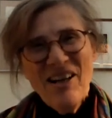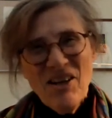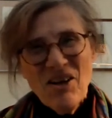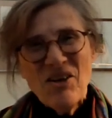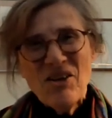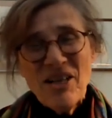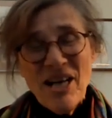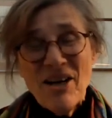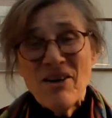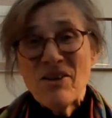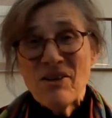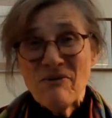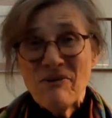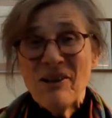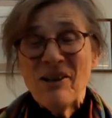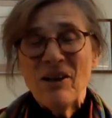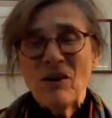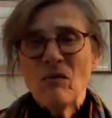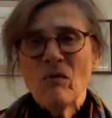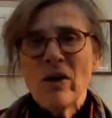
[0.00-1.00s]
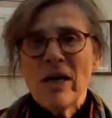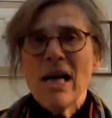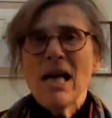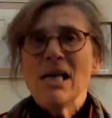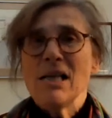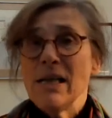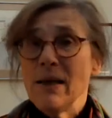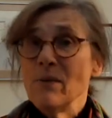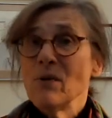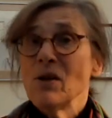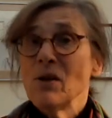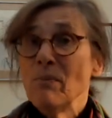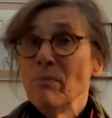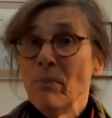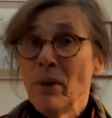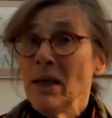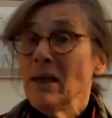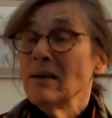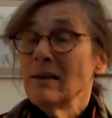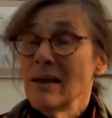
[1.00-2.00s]
got down to work and realised it was a
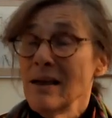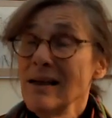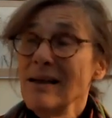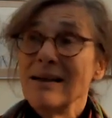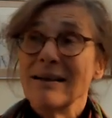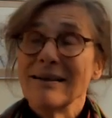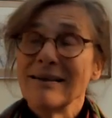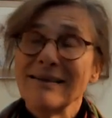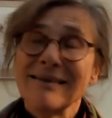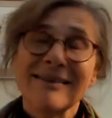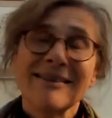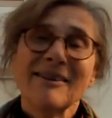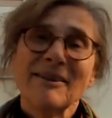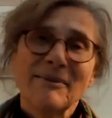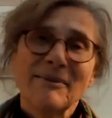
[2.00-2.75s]
big task.